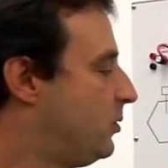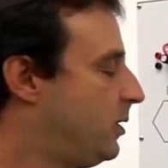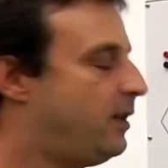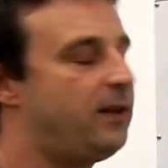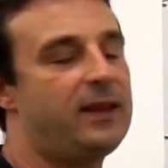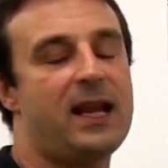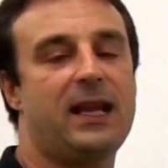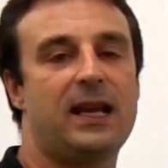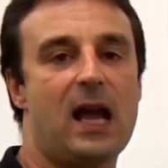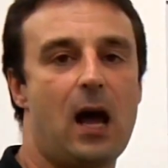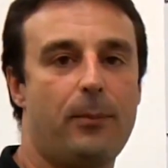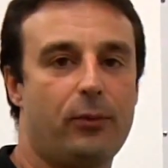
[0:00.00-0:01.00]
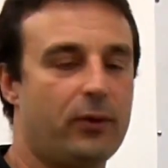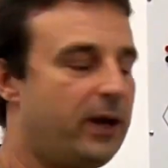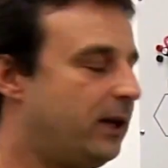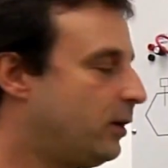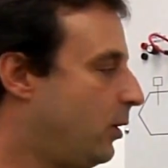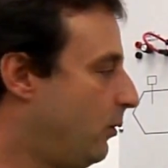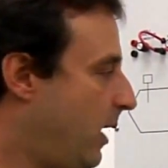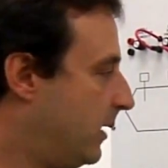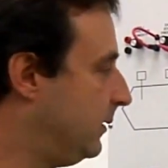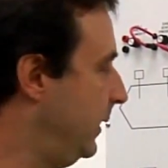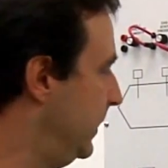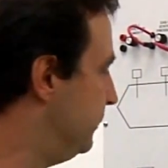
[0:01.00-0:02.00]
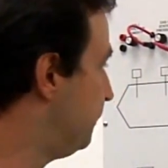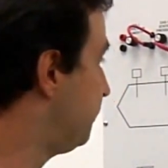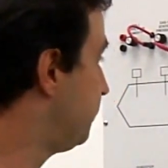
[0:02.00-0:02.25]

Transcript: so that they can operate correctly.